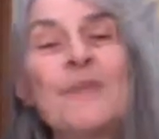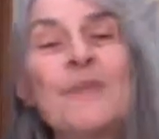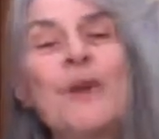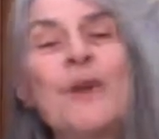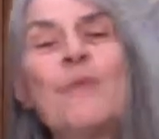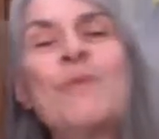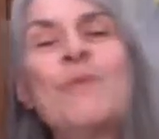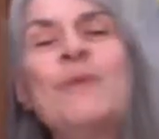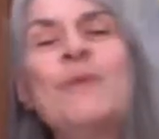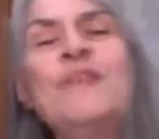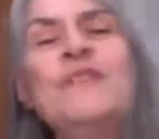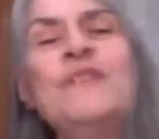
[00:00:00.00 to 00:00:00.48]

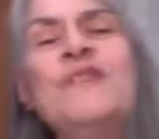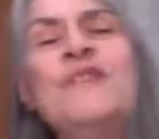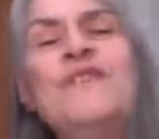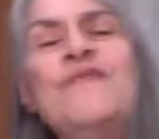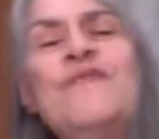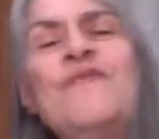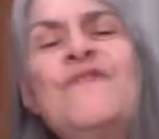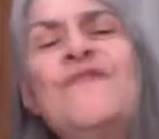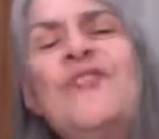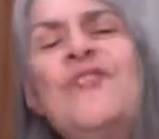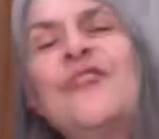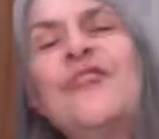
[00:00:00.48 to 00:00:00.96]
When you
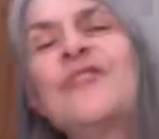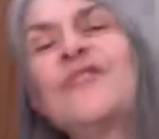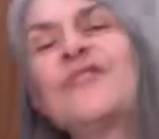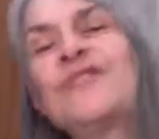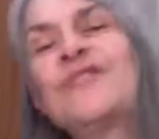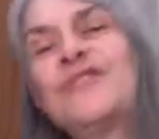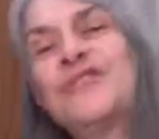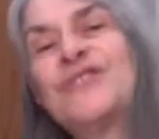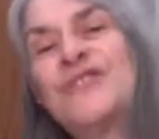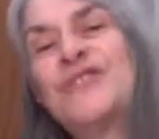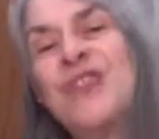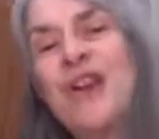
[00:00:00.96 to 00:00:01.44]
feel
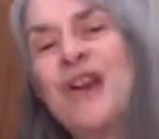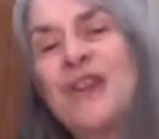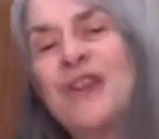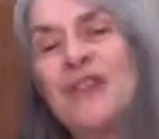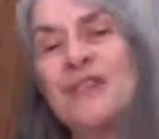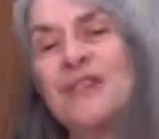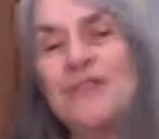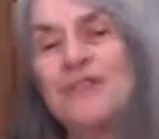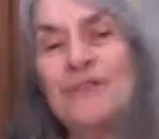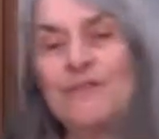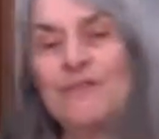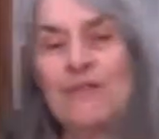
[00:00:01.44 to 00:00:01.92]
stuck
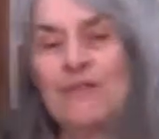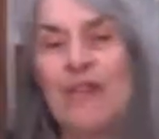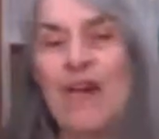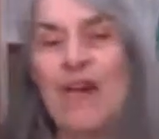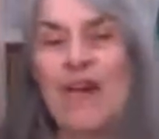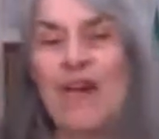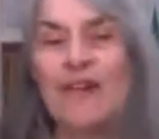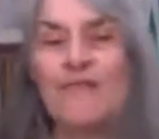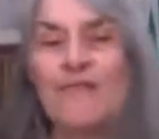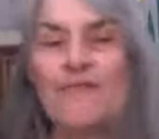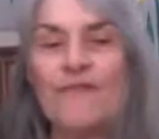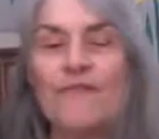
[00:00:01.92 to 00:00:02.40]
in your
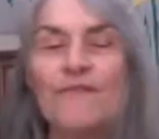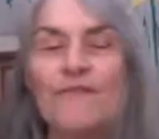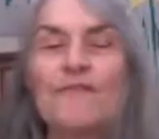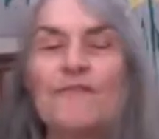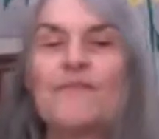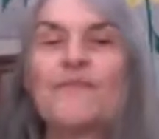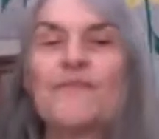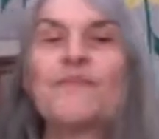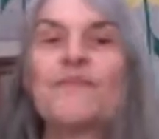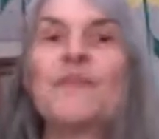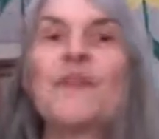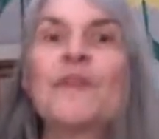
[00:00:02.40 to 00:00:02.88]
life,
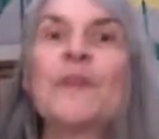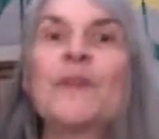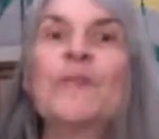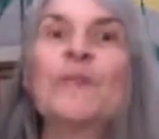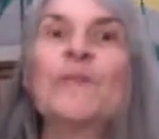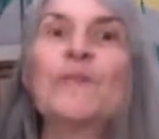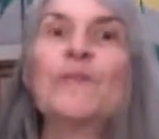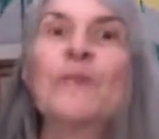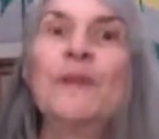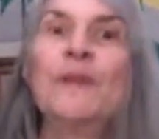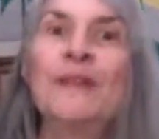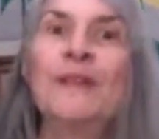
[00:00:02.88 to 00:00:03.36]

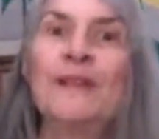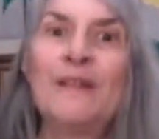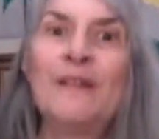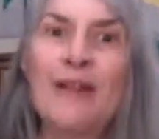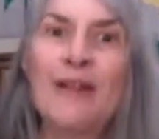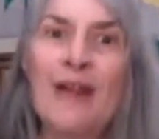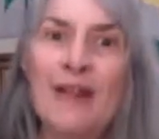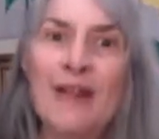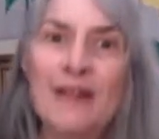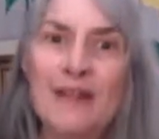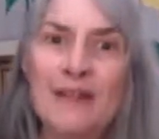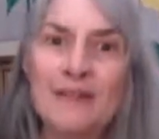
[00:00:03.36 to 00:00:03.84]

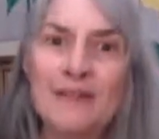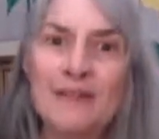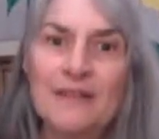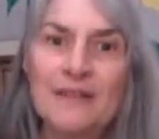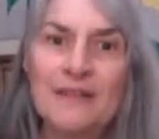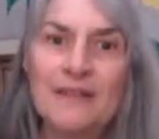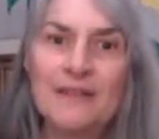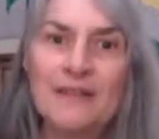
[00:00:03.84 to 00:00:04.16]
realize